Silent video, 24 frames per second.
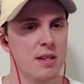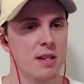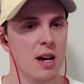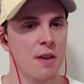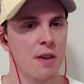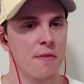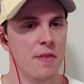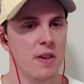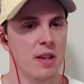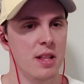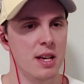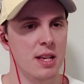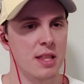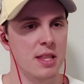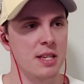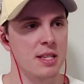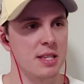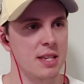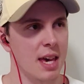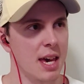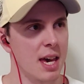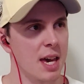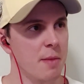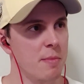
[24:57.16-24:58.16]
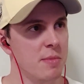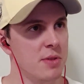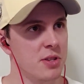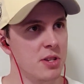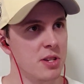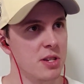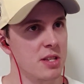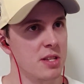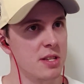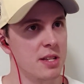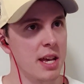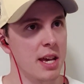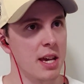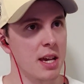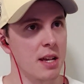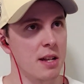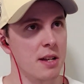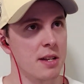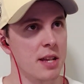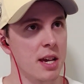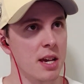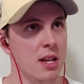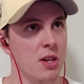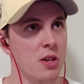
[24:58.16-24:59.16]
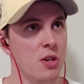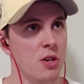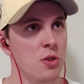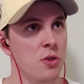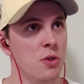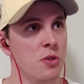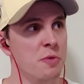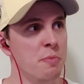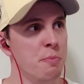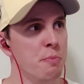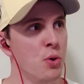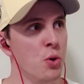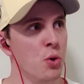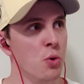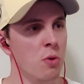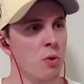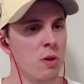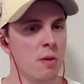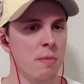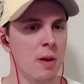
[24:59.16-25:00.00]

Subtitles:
I feel like this game is just taken a huge poo on my